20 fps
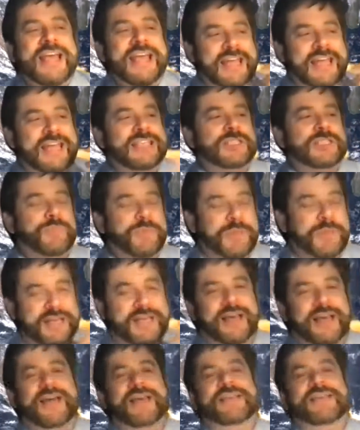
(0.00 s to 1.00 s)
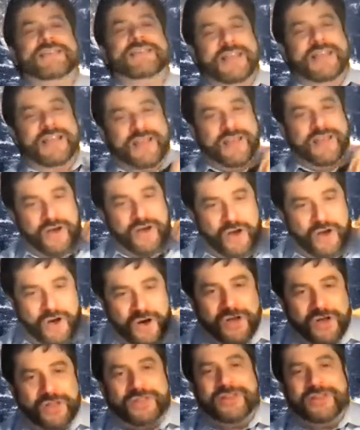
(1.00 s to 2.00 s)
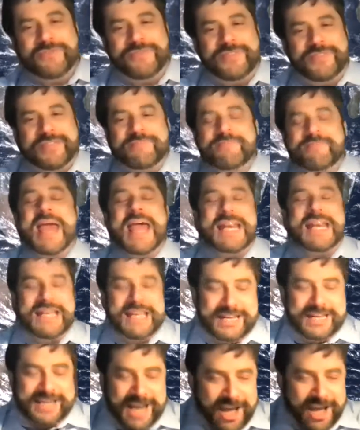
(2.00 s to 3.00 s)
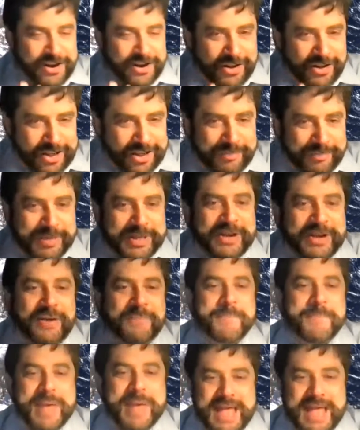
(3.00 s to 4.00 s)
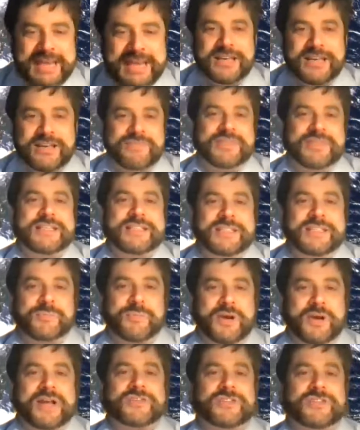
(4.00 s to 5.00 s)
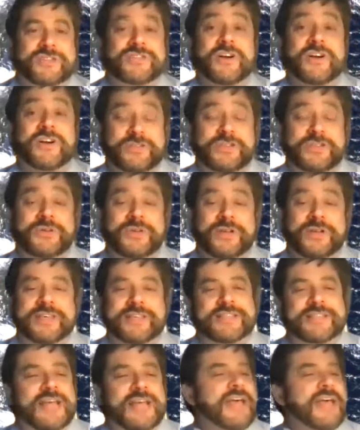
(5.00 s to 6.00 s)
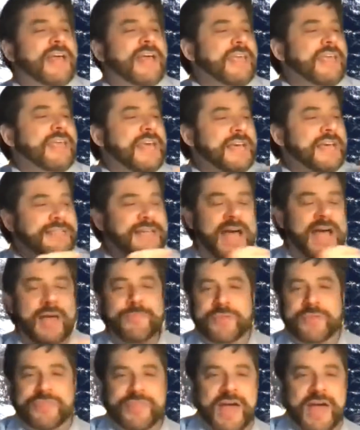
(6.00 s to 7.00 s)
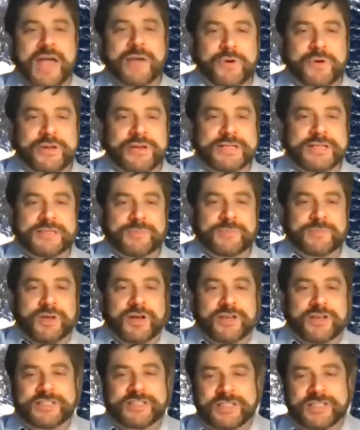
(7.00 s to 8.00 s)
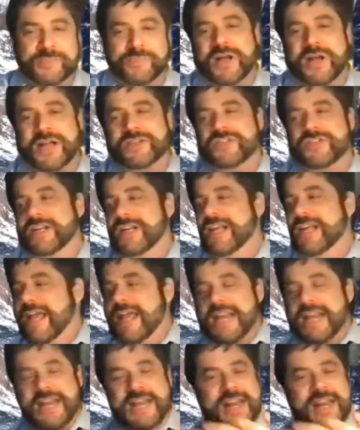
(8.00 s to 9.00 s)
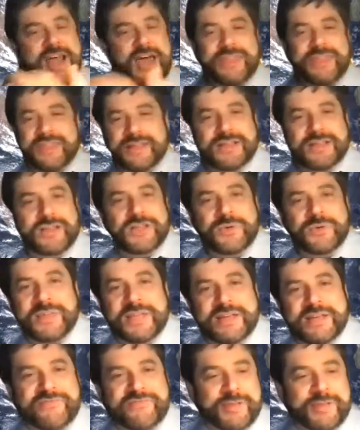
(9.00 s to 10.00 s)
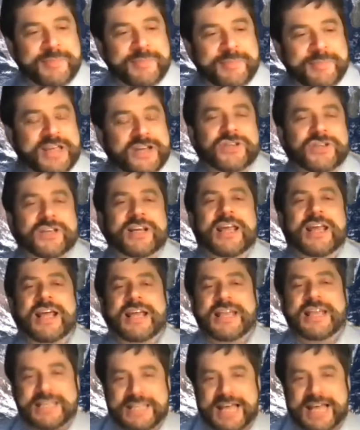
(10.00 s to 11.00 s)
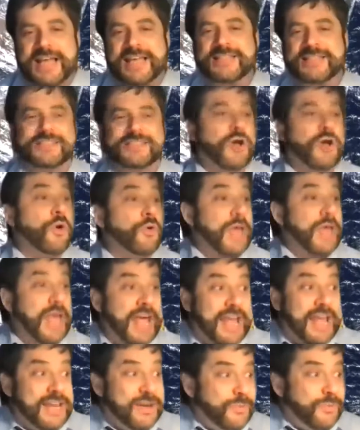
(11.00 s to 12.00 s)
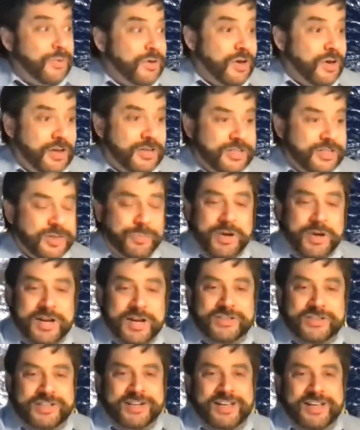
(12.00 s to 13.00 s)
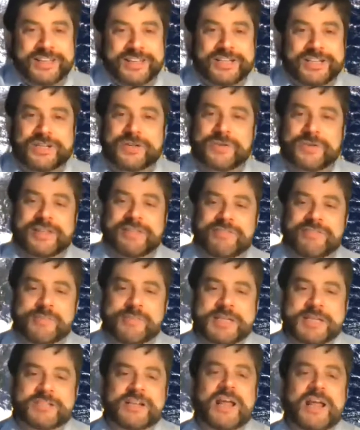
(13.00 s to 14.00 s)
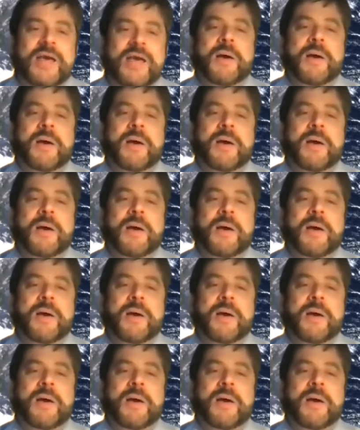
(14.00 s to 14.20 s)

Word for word: It's because all of many, not all, but many of these depressions are due to this. Yes, hypothyroidism causes depression, nothing to do with inflammation. Yes, cocaine will cause depression, nothing to do with inflammation.